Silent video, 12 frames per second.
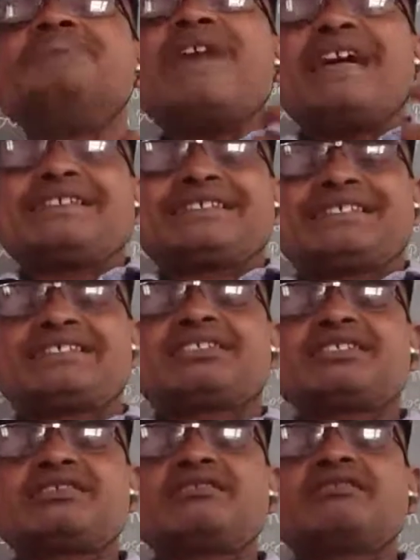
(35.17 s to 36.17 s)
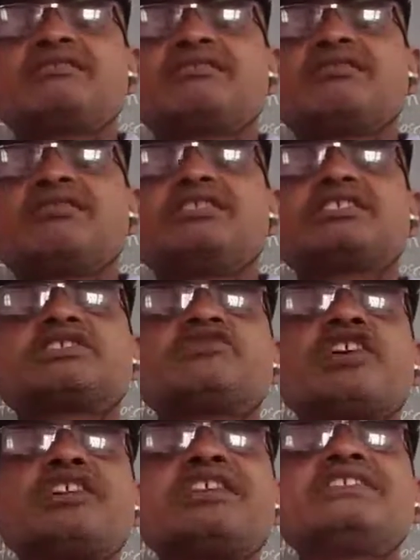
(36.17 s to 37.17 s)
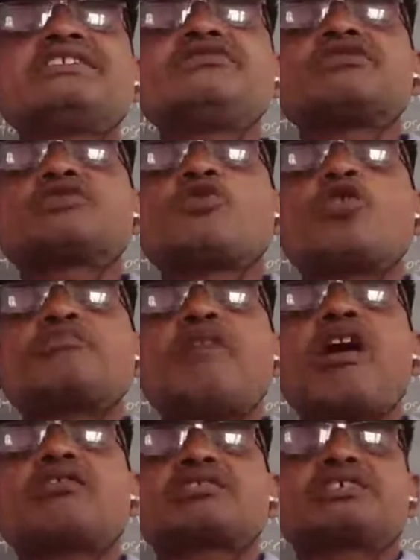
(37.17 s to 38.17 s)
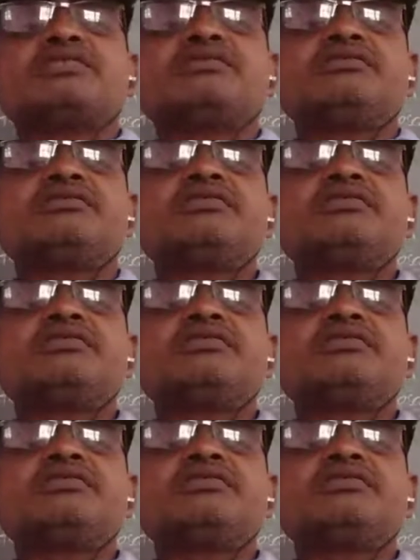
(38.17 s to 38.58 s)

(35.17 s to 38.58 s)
best. It's very easy to score marks here.